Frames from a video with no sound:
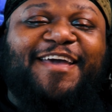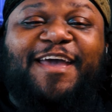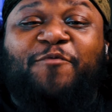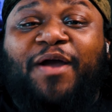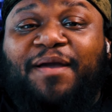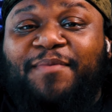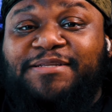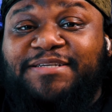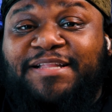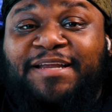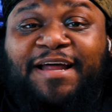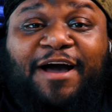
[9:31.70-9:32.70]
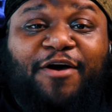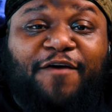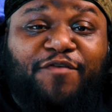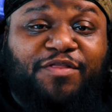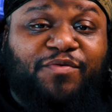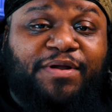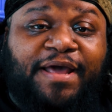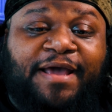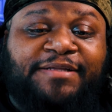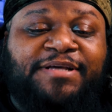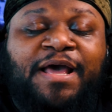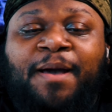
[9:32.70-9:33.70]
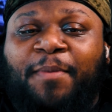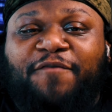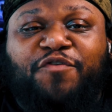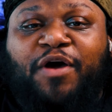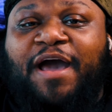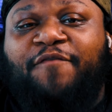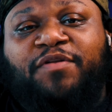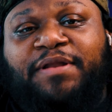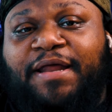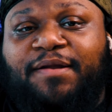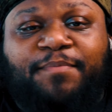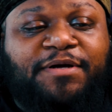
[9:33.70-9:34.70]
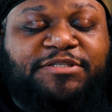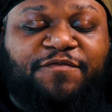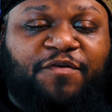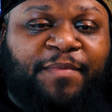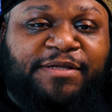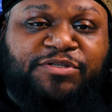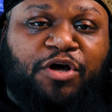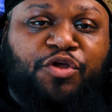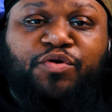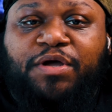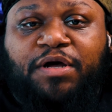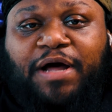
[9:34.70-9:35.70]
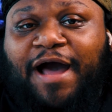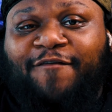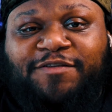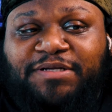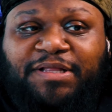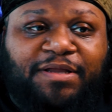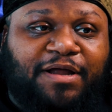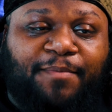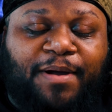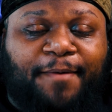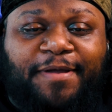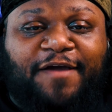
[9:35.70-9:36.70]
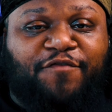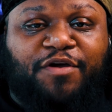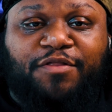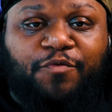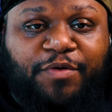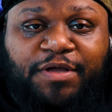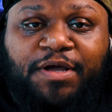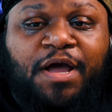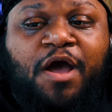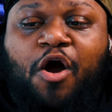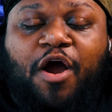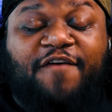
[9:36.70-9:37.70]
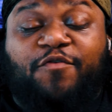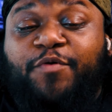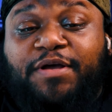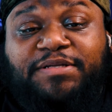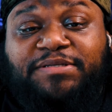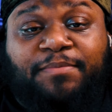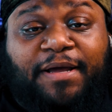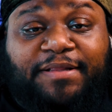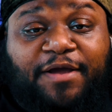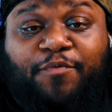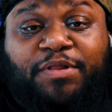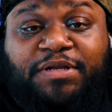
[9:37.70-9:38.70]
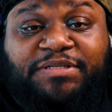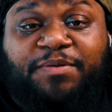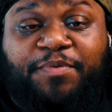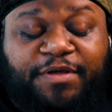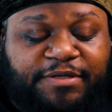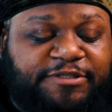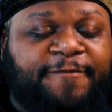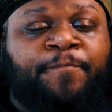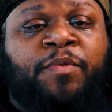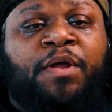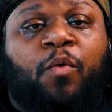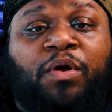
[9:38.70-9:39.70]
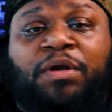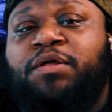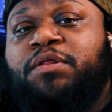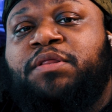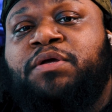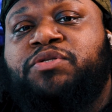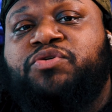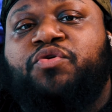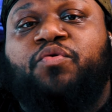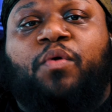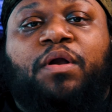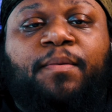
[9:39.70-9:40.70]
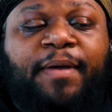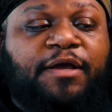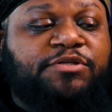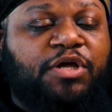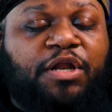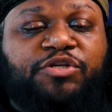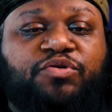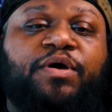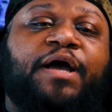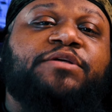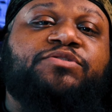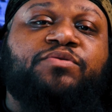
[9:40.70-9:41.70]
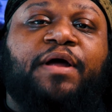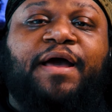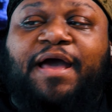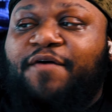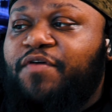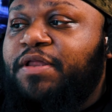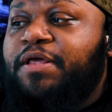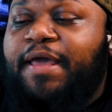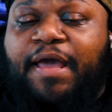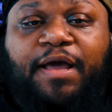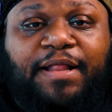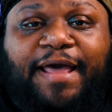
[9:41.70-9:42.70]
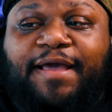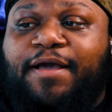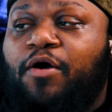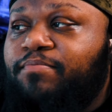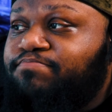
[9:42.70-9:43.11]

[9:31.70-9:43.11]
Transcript: it recommends to clean it out every 3 days. But if you don't have that much of a mess at all, you can obviously clean it out probably every other week or every week or something like that. It really just depends. One other thing too, you want to make sure that you guys do not have any like